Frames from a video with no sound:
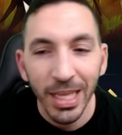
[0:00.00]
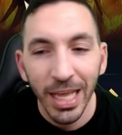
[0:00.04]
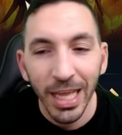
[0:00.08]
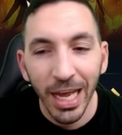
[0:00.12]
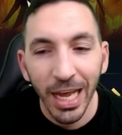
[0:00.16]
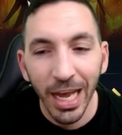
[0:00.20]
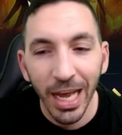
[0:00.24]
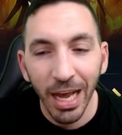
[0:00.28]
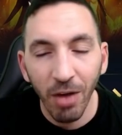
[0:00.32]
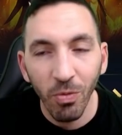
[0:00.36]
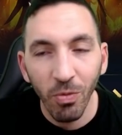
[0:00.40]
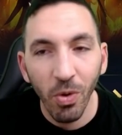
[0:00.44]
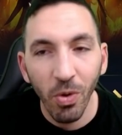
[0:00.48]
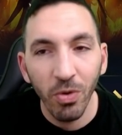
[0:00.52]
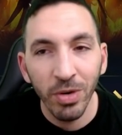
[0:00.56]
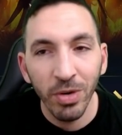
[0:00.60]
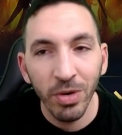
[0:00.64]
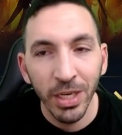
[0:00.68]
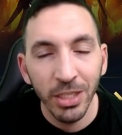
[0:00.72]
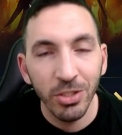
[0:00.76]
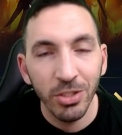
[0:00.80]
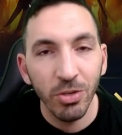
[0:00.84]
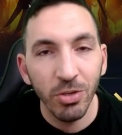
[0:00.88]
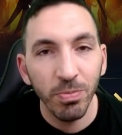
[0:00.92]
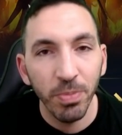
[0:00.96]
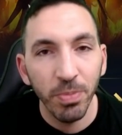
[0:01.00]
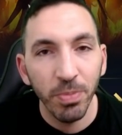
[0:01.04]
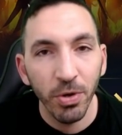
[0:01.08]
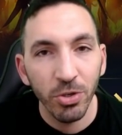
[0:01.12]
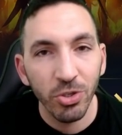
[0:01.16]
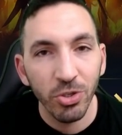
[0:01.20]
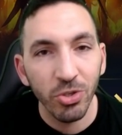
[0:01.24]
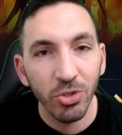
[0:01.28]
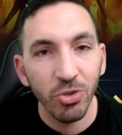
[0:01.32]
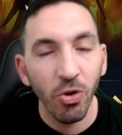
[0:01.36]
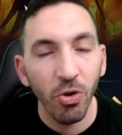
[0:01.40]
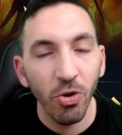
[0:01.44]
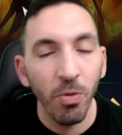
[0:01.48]
Uh, I won't need to
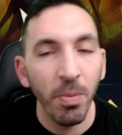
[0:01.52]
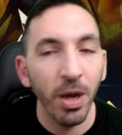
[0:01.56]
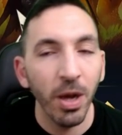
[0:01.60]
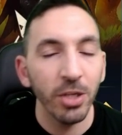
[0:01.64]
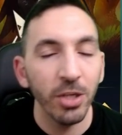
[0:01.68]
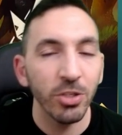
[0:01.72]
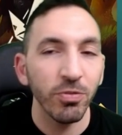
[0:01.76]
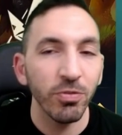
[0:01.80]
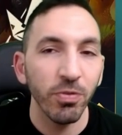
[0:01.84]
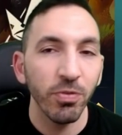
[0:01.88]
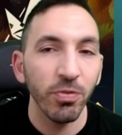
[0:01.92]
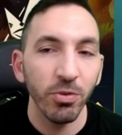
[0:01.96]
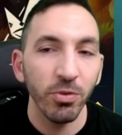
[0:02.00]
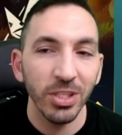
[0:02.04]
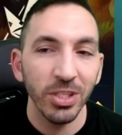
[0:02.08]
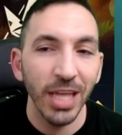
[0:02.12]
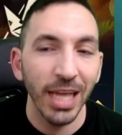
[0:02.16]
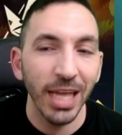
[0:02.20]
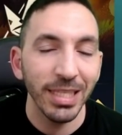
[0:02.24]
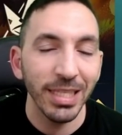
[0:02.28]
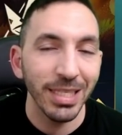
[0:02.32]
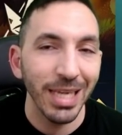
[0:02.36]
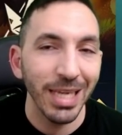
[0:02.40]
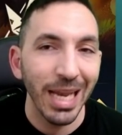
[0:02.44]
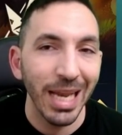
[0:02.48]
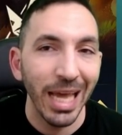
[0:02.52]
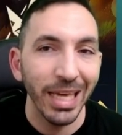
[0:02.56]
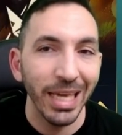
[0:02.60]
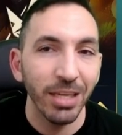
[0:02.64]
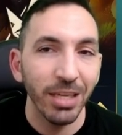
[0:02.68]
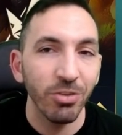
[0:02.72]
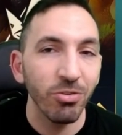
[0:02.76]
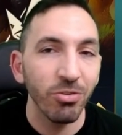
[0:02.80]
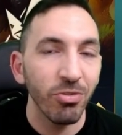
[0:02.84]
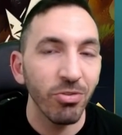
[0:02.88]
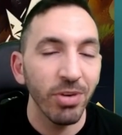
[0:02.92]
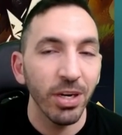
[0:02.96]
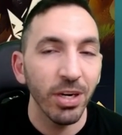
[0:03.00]
push so much for stats like
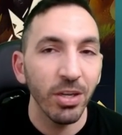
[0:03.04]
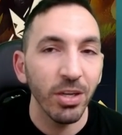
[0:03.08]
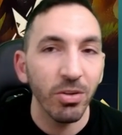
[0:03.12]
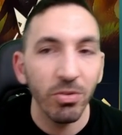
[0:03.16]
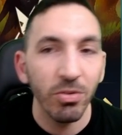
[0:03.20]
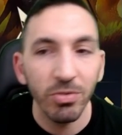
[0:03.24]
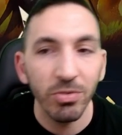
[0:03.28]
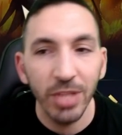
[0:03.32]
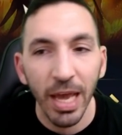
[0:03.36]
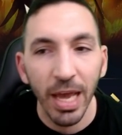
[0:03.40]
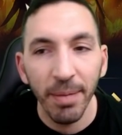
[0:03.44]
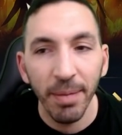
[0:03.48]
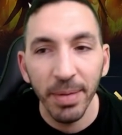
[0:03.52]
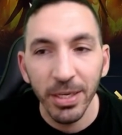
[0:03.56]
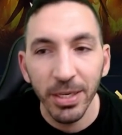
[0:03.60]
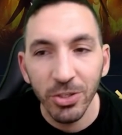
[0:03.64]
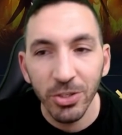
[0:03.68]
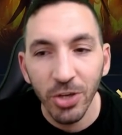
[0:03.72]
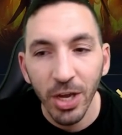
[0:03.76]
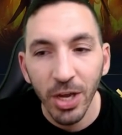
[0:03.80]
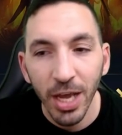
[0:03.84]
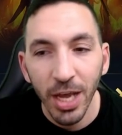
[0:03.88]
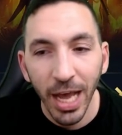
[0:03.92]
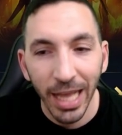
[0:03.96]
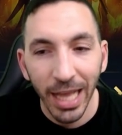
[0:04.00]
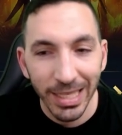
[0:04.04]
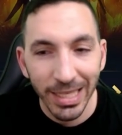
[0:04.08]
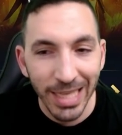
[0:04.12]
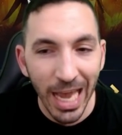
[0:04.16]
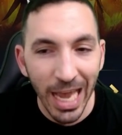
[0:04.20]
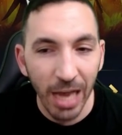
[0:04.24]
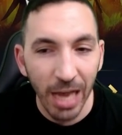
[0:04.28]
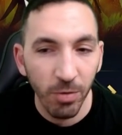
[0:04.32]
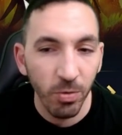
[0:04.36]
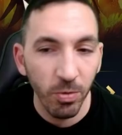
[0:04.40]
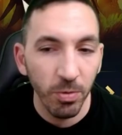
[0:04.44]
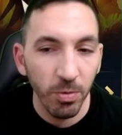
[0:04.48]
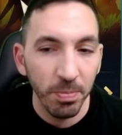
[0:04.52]
critical damage.
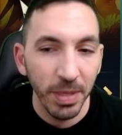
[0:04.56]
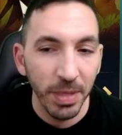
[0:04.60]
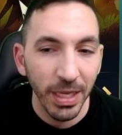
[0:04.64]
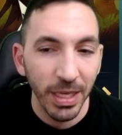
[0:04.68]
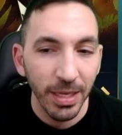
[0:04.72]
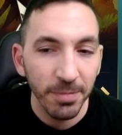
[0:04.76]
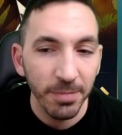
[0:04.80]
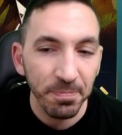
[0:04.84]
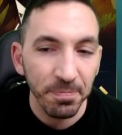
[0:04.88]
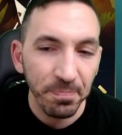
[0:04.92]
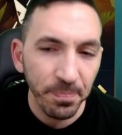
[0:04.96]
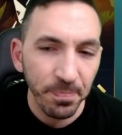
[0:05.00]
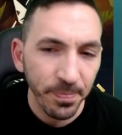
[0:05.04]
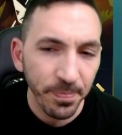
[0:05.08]
Attack will be